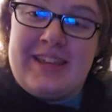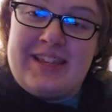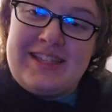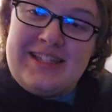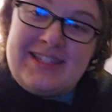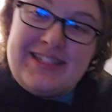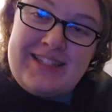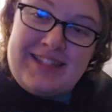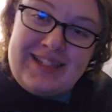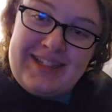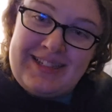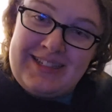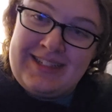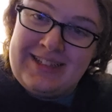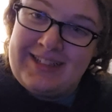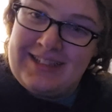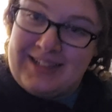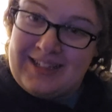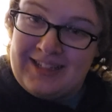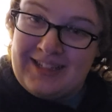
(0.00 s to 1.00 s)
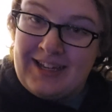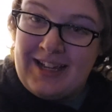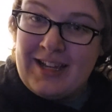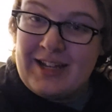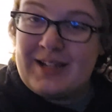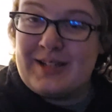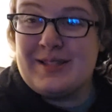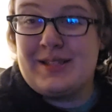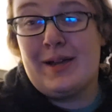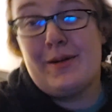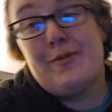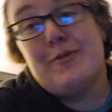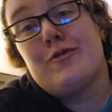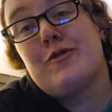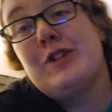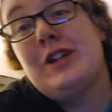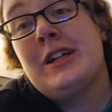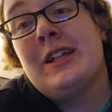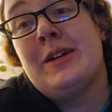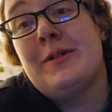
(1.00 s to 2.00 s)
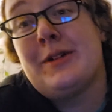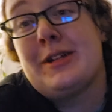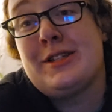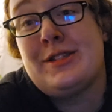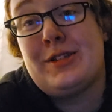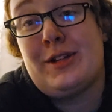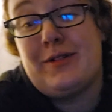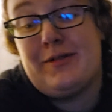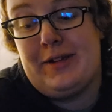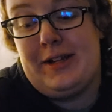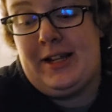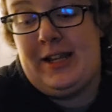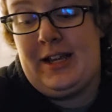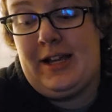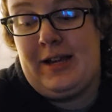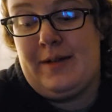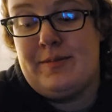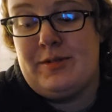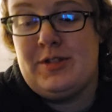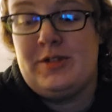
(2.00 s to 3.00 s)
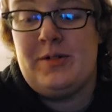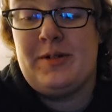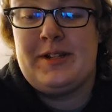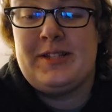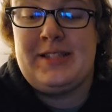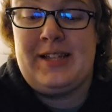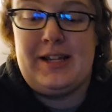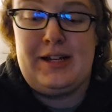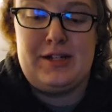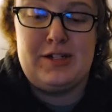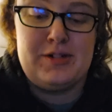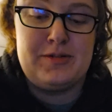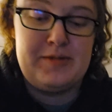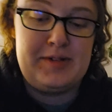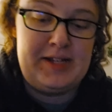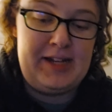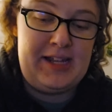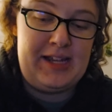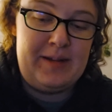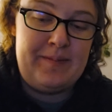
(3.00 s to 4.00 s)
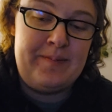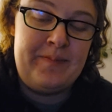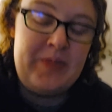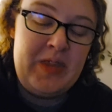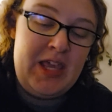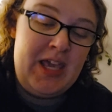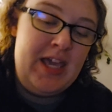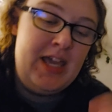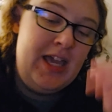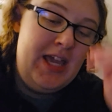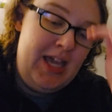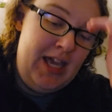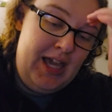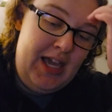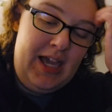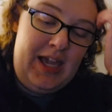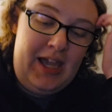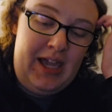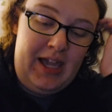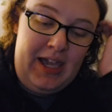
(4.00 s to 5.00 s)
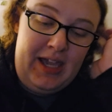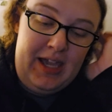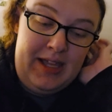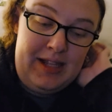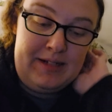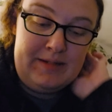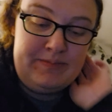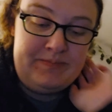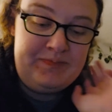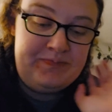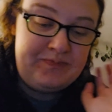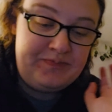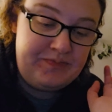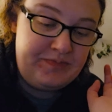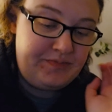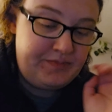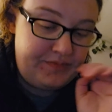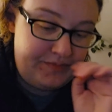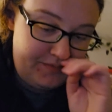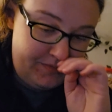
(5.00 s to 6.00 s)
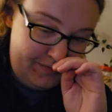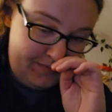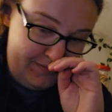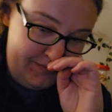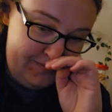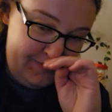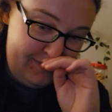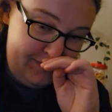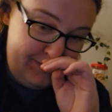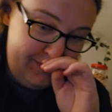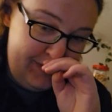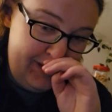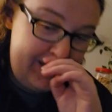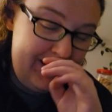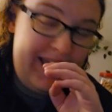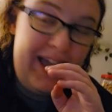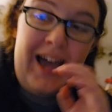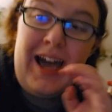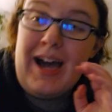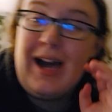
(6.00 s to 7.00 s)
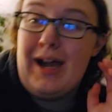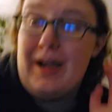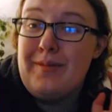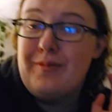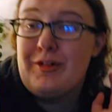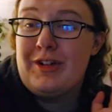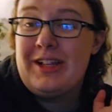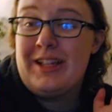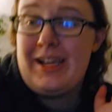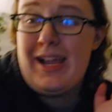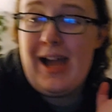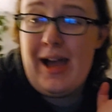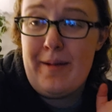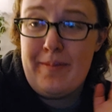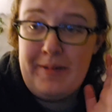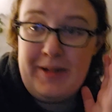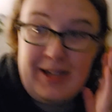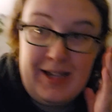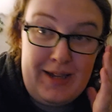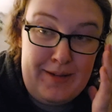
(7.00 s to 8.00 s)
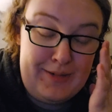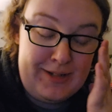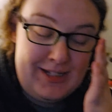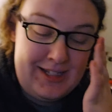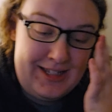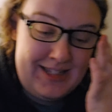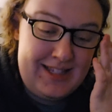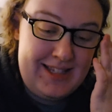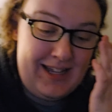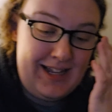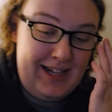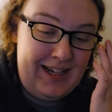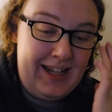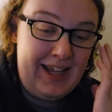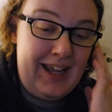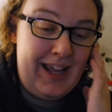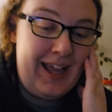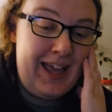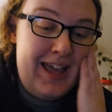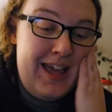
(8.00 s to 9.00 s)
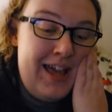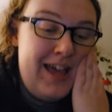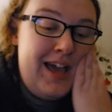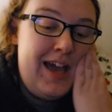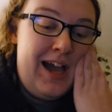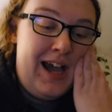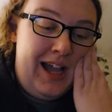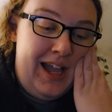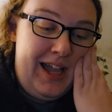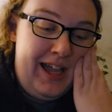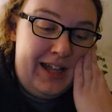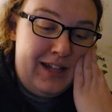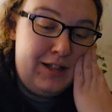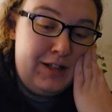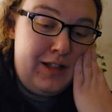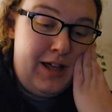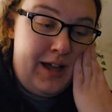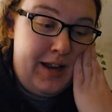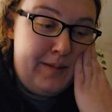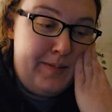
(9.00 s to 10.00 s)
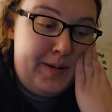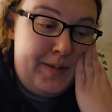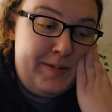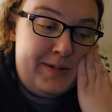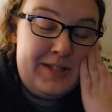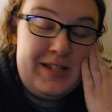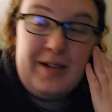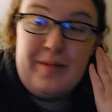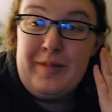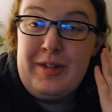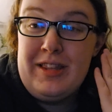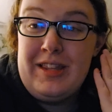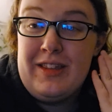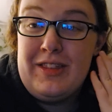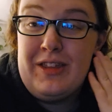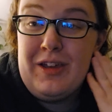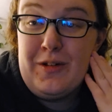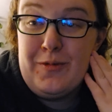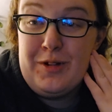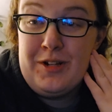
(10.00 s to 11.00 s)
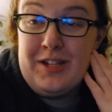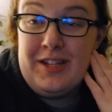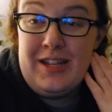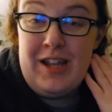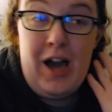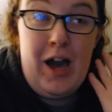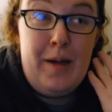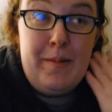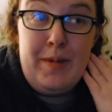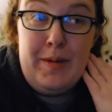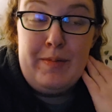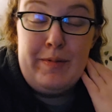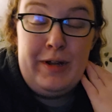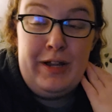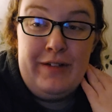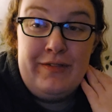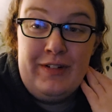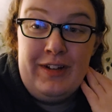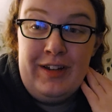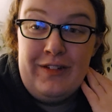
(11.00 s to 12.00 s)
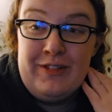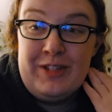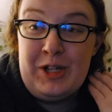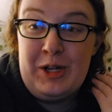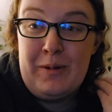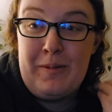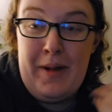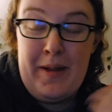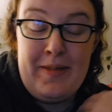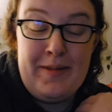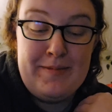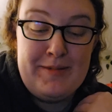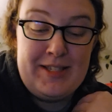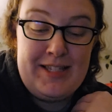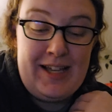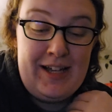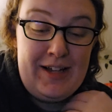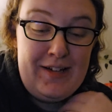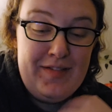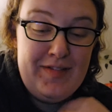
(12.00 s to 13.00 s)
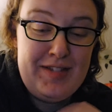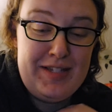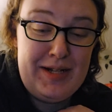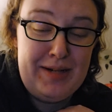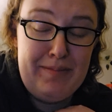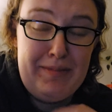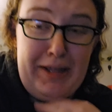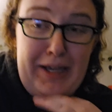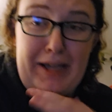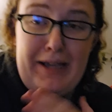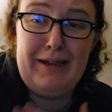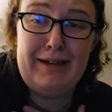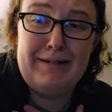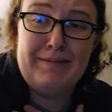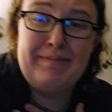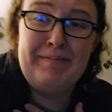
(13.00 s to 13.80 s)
this because I really want to start reading it. I'm so excited to read it. And yeah, I'm really happy I went to the signing. I had a lot of people tell me that they would not be brave enough to go by themselves. And I'm like,